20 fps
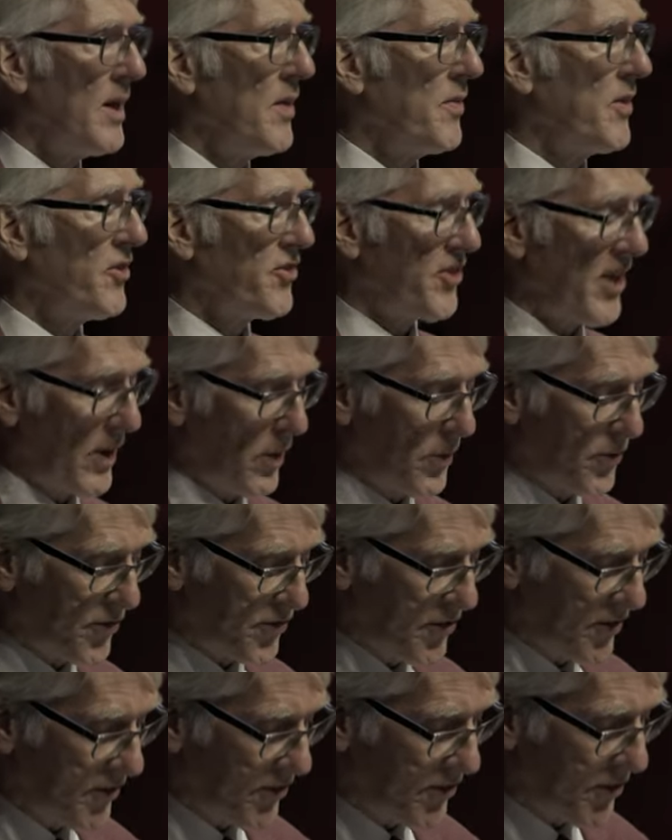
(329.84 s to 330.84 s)
This health
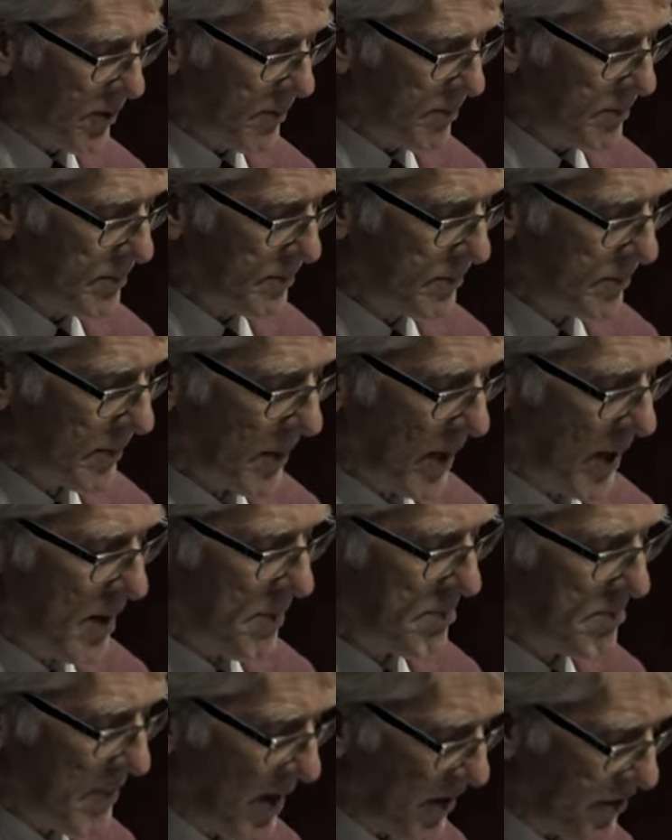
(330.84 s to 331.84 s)
system
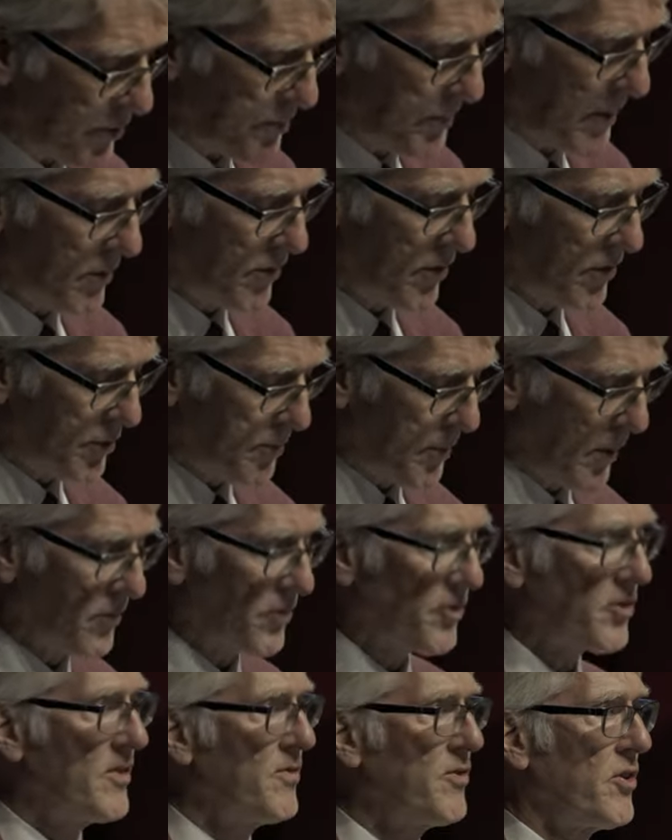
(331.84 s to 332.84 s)
must be
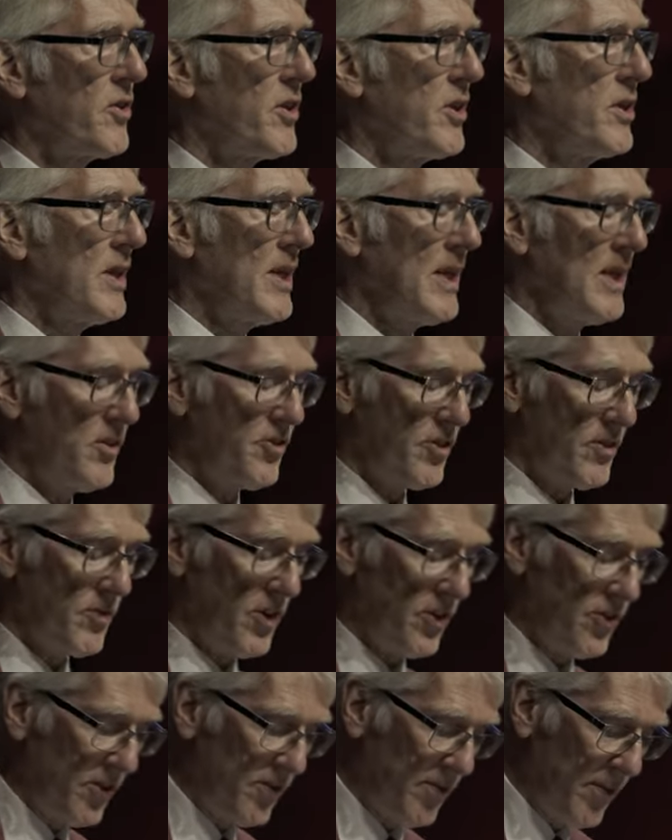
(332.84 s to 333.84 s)
responsive to the needs of
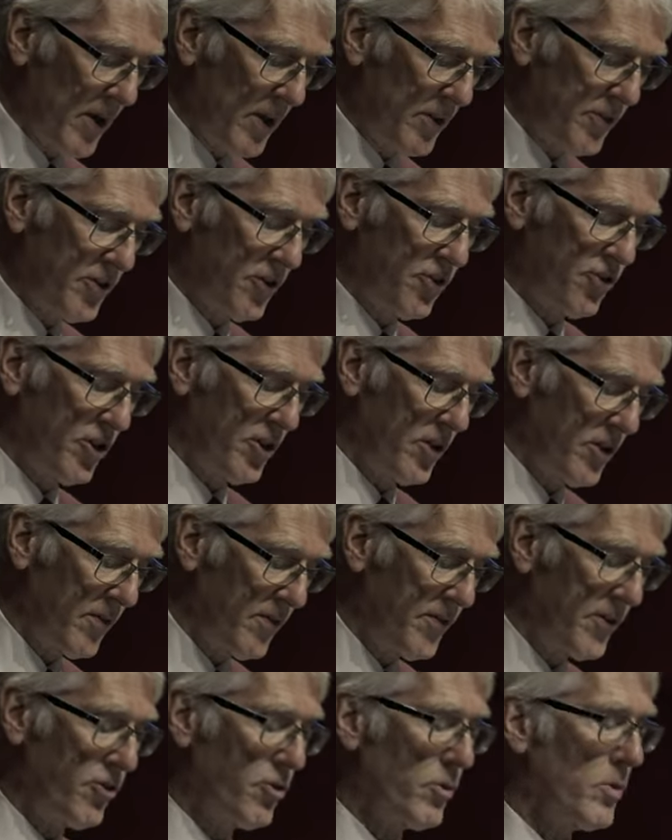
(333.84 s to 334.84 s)
disadvantaged
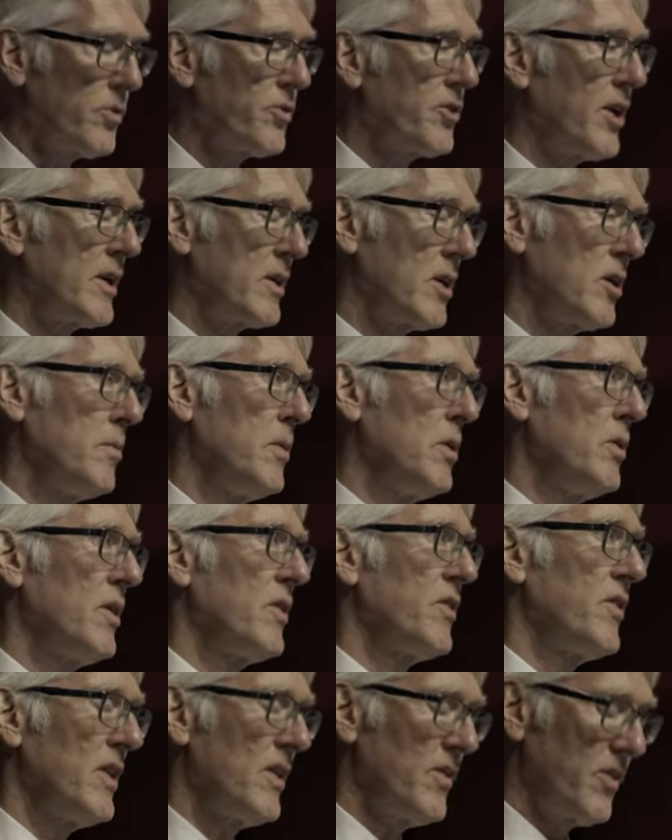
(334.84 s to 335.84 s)
individuals and
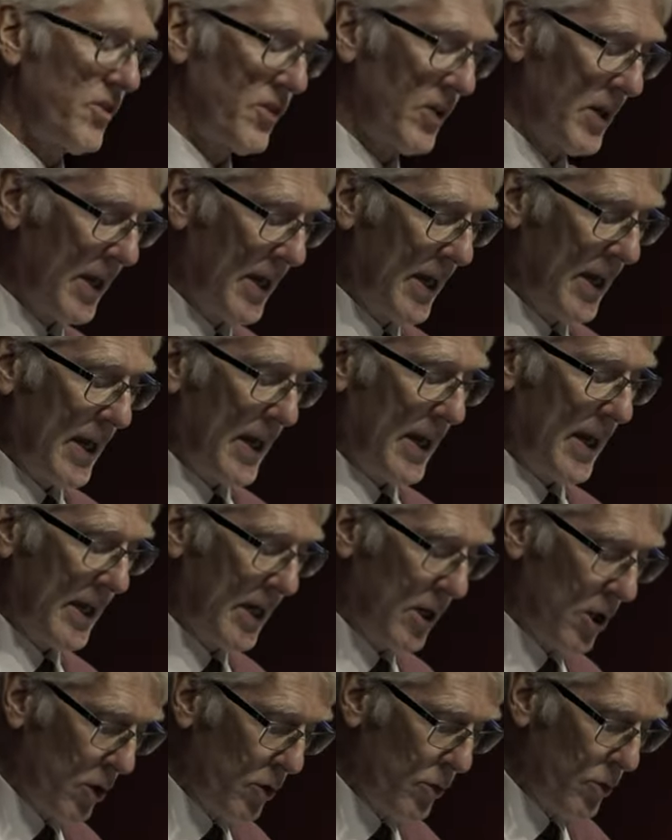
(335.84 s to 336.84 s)
communities,
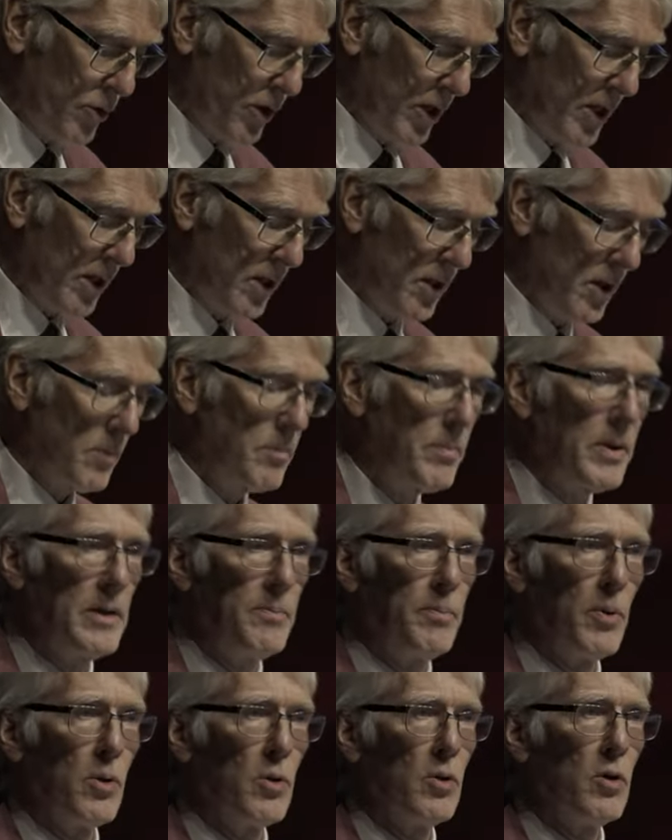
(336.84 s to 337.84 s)
including
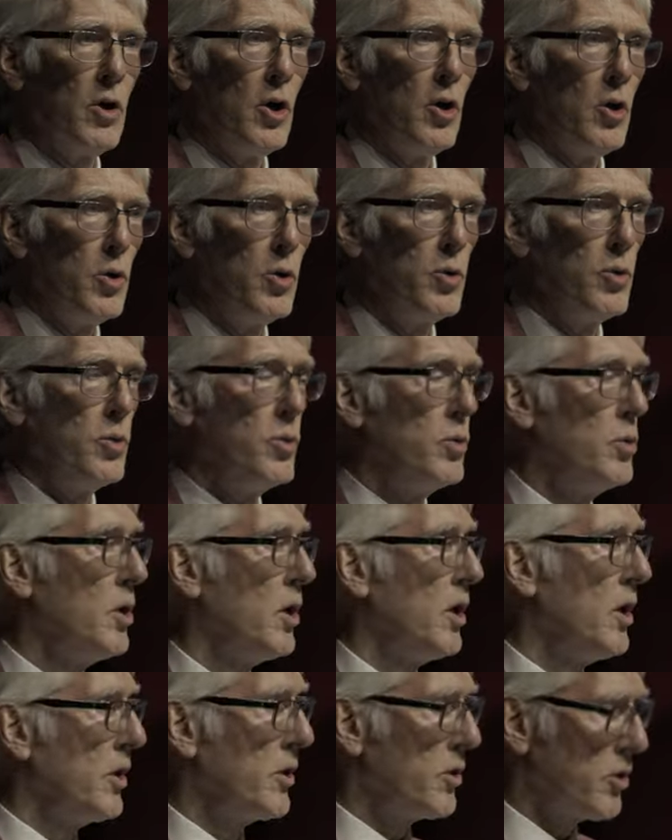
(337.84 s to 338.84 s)
people who
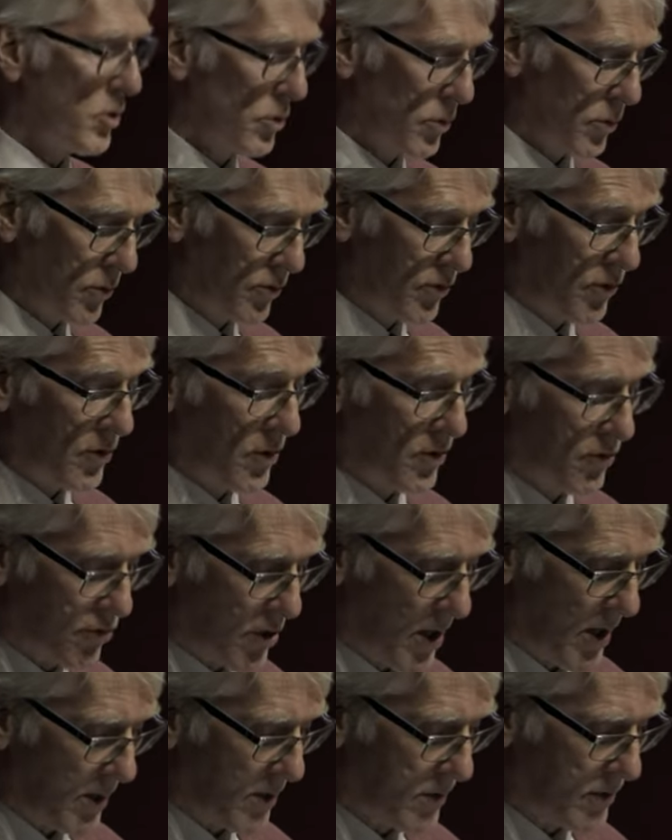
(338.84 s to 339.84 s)
use
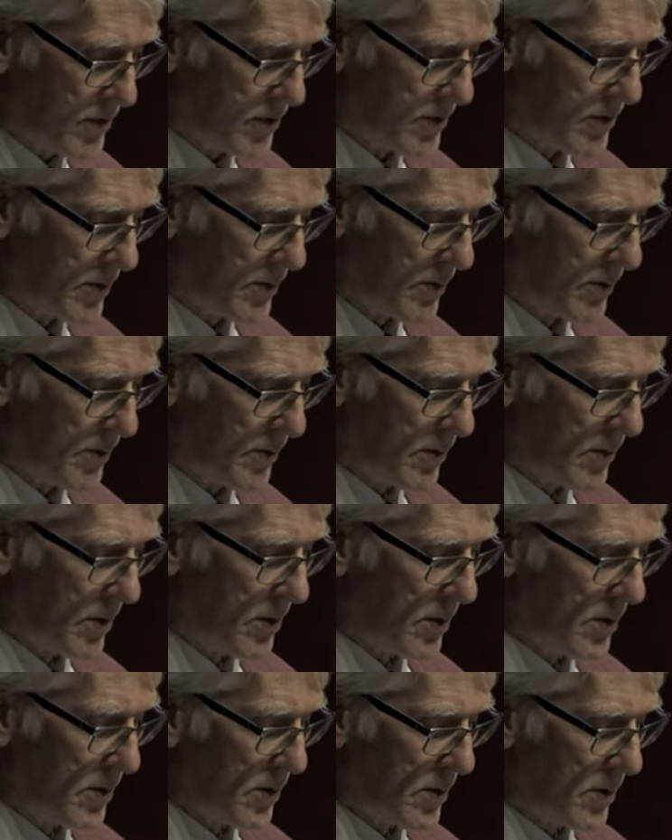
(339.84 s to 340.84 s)
drugs.
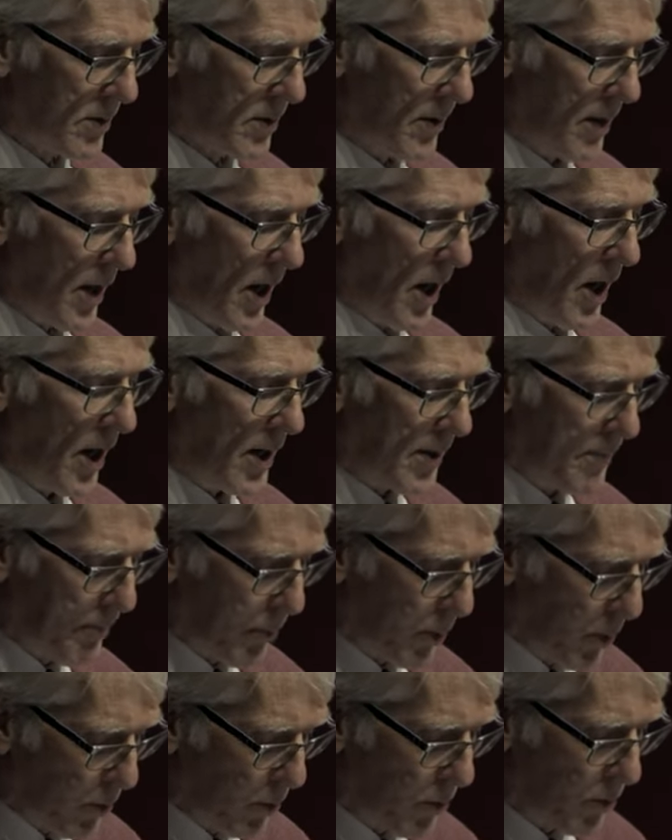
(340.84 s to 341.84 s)
I
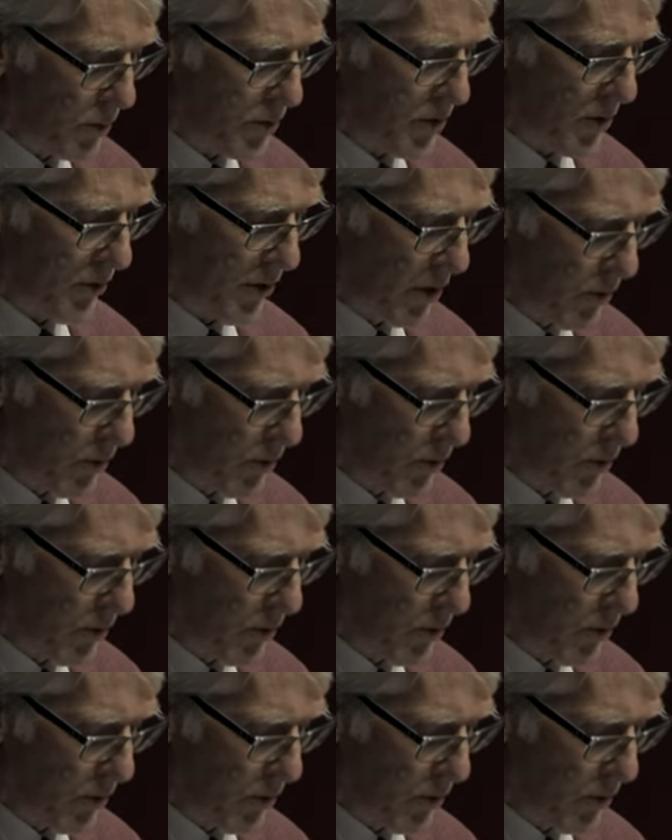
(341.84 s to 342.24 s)
applaud